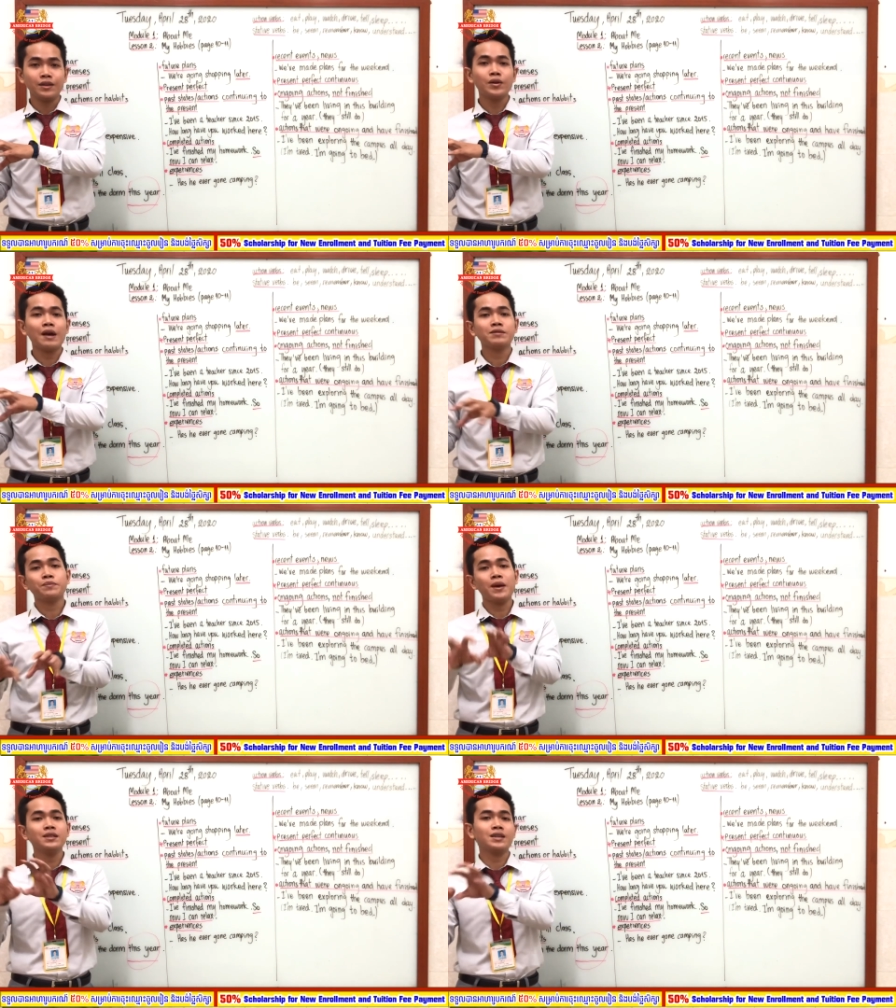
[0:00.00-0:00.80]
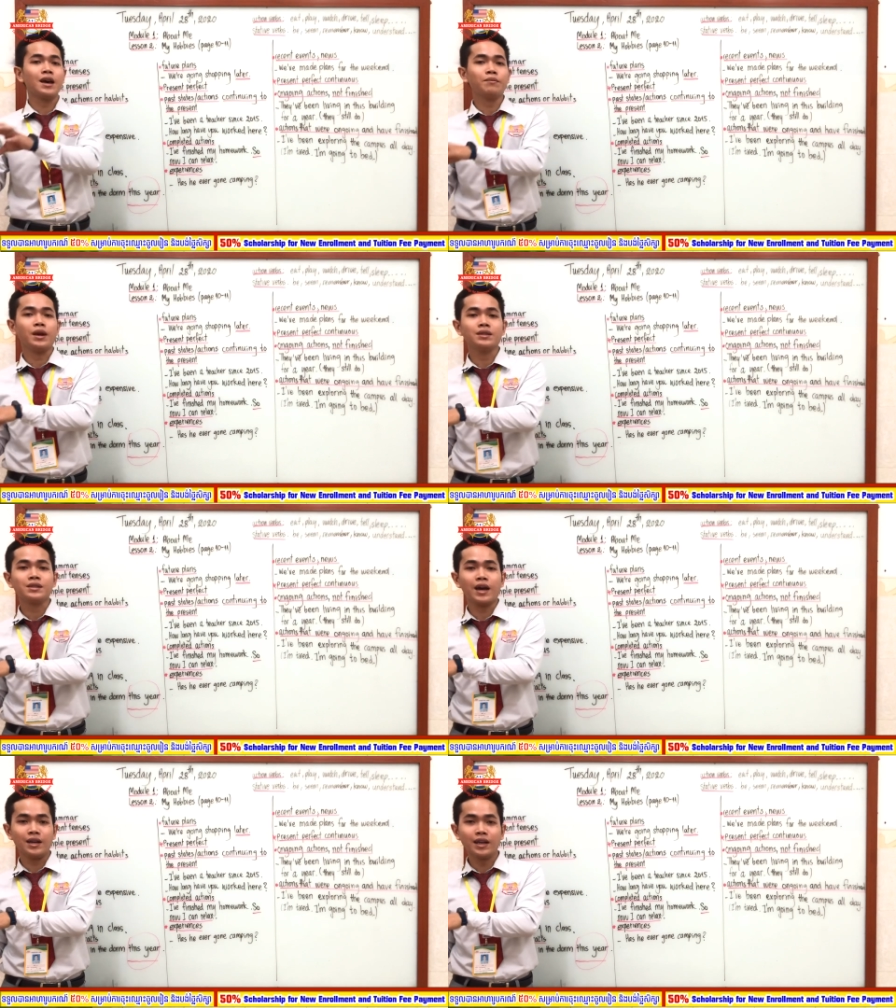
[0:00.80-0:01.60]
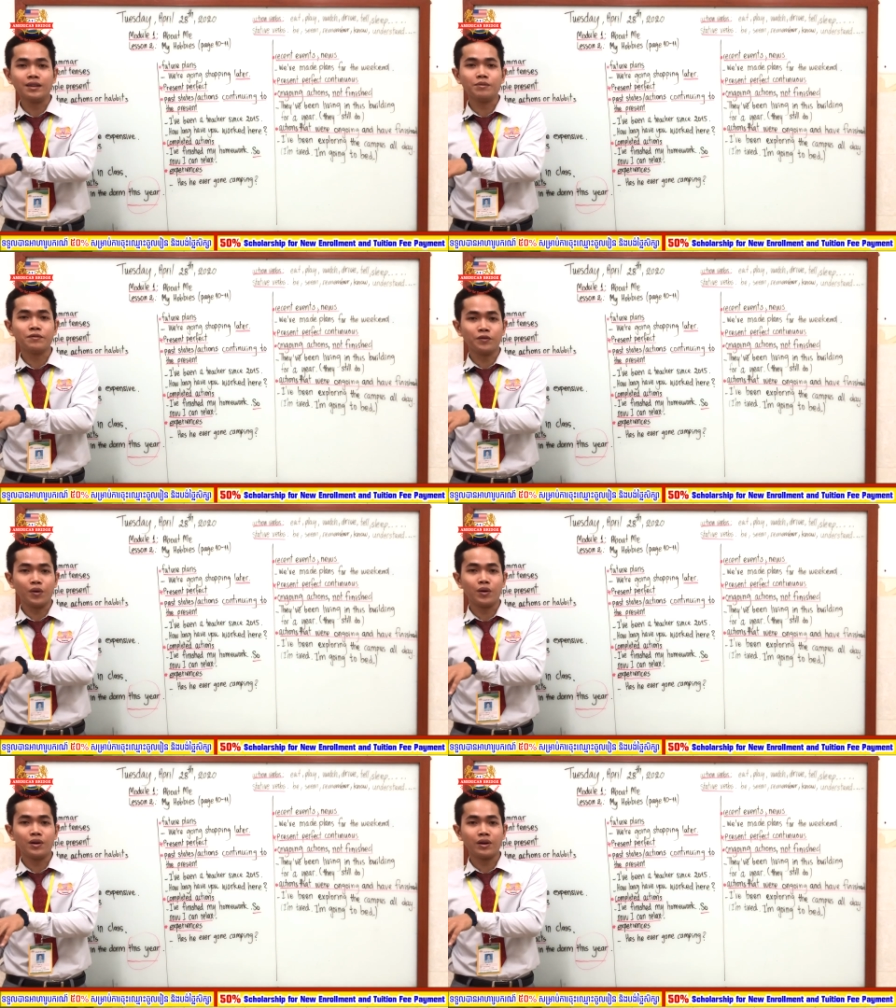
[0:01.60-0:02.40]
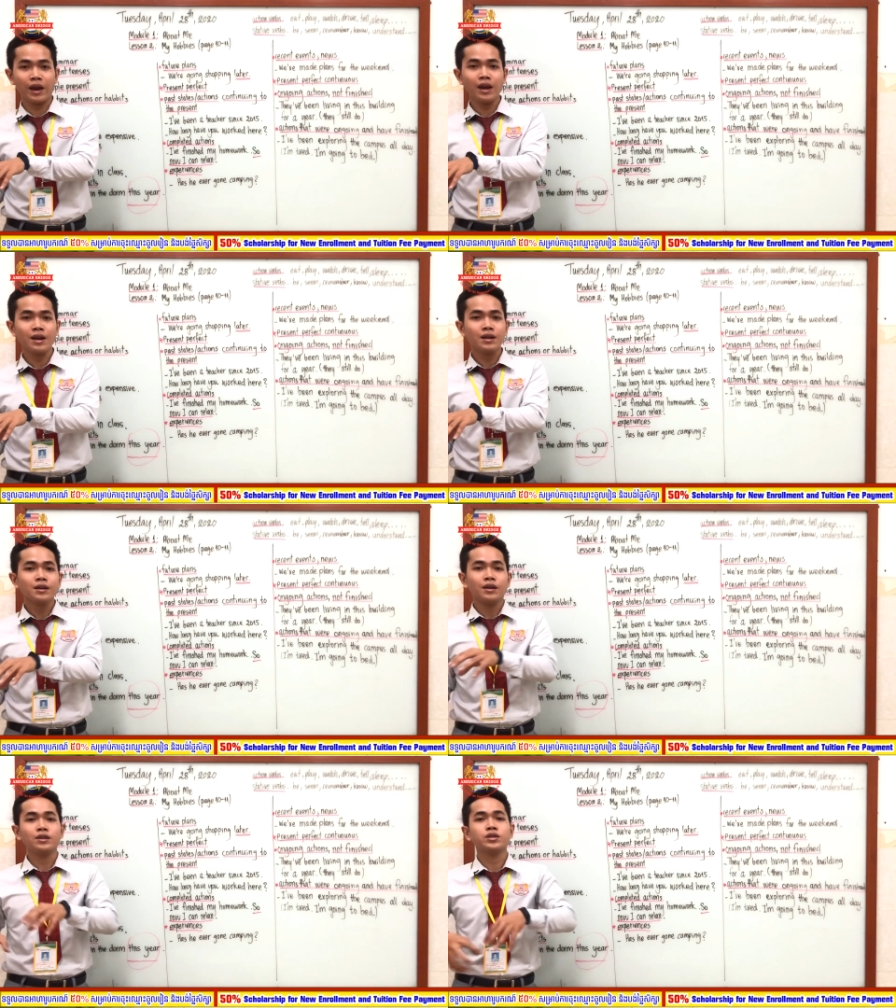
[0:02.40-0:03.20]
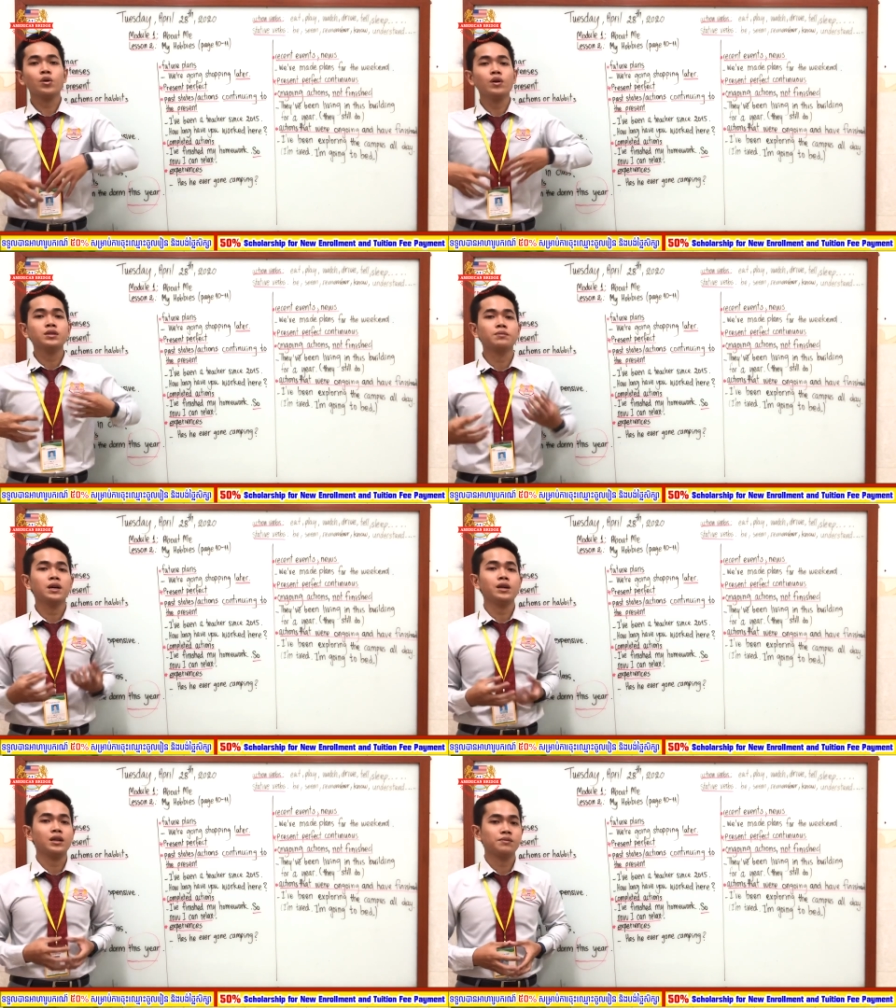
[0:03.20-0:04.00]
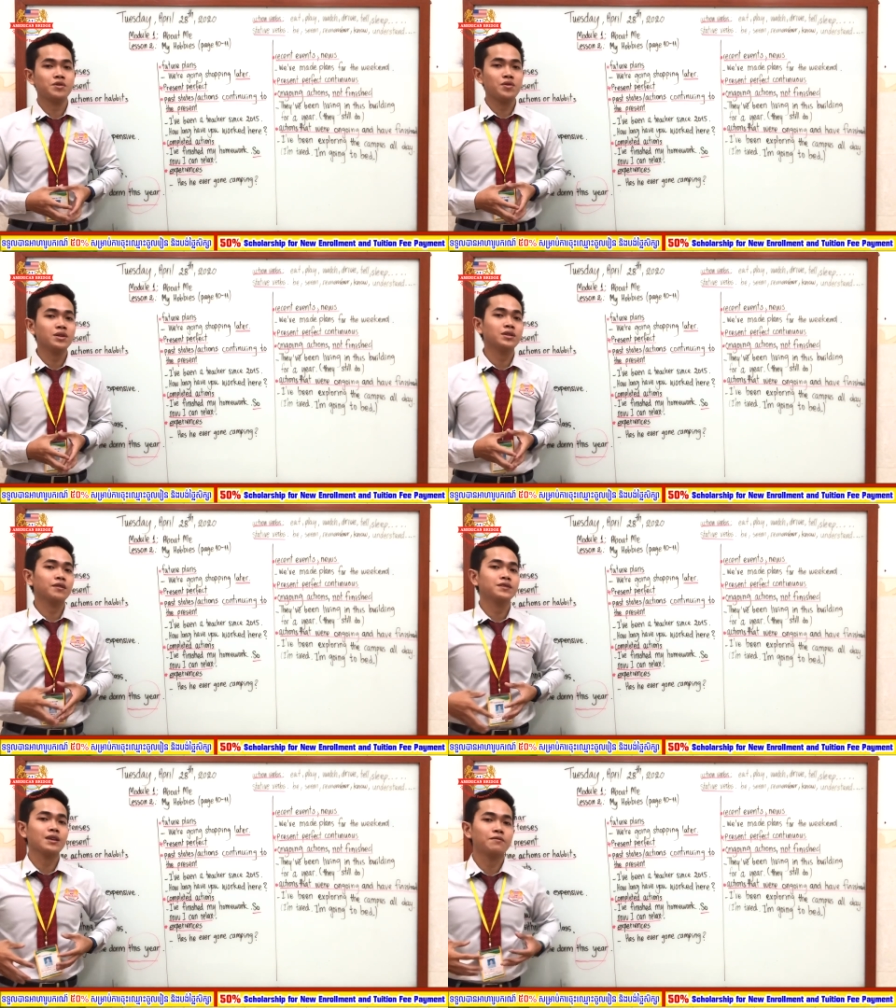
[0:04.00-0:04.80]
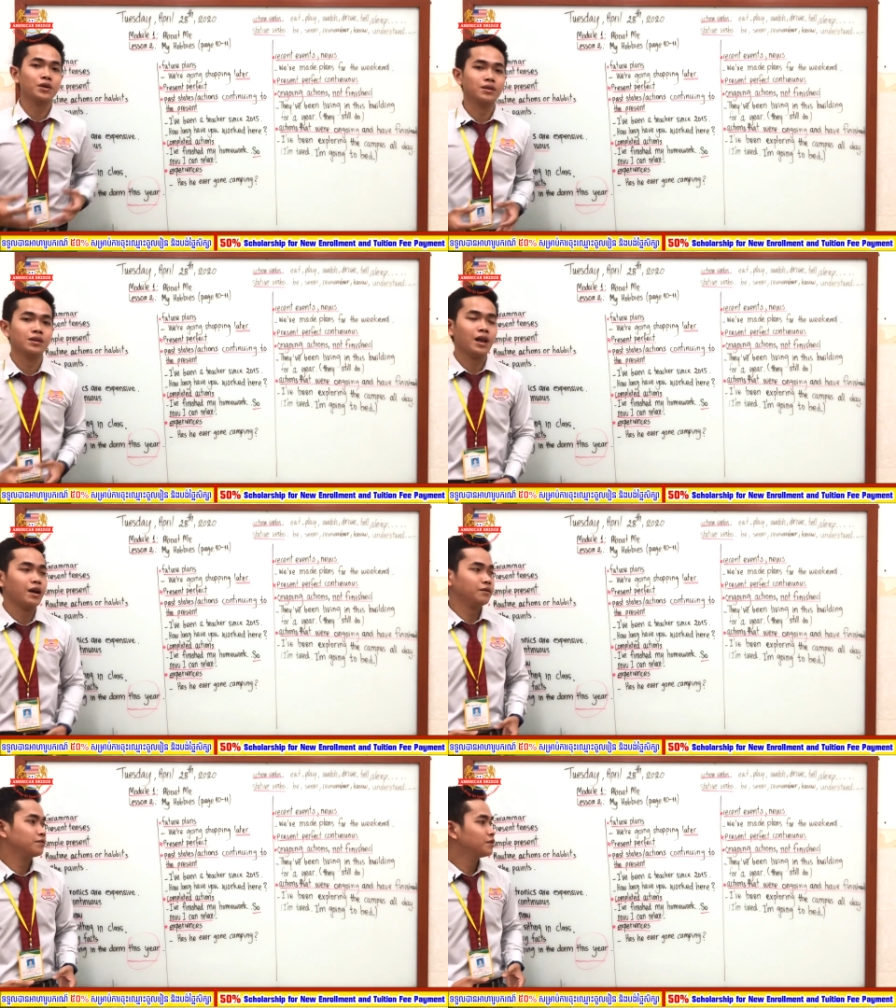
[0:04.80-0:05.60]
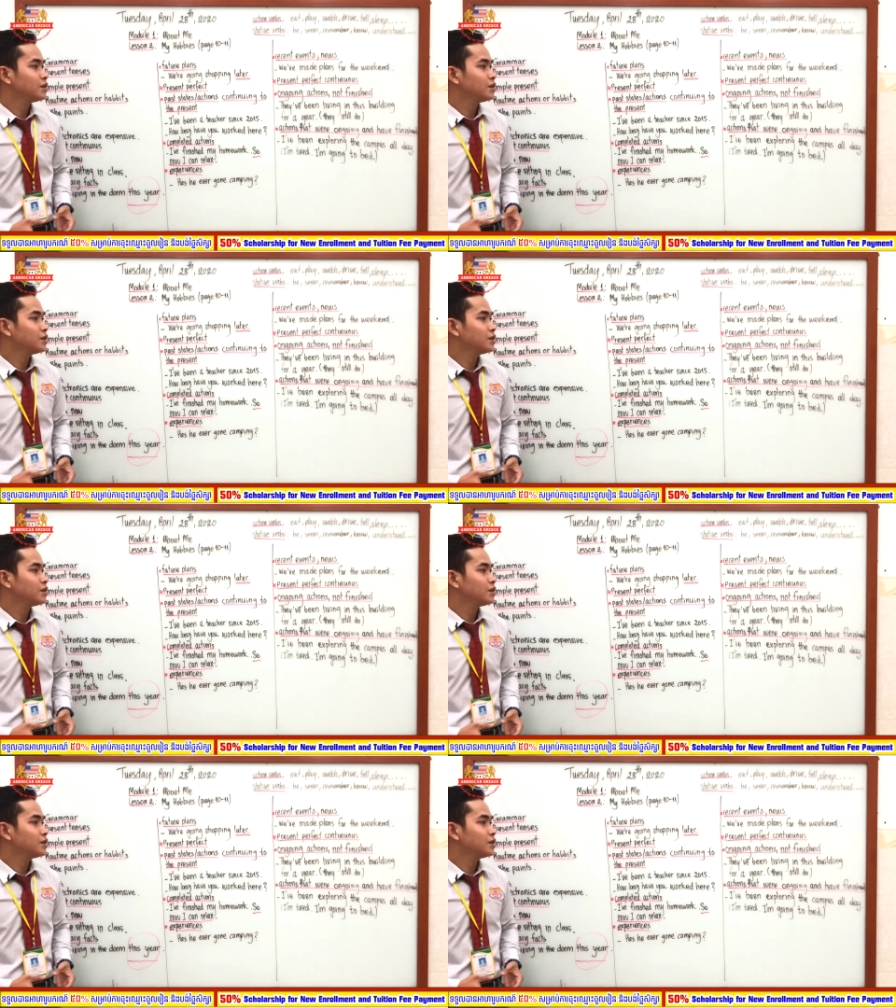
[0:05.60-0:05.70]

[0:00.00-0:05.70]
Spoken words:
You have spent time in Thailand before. Okay, it shows us about the experience of someone's life.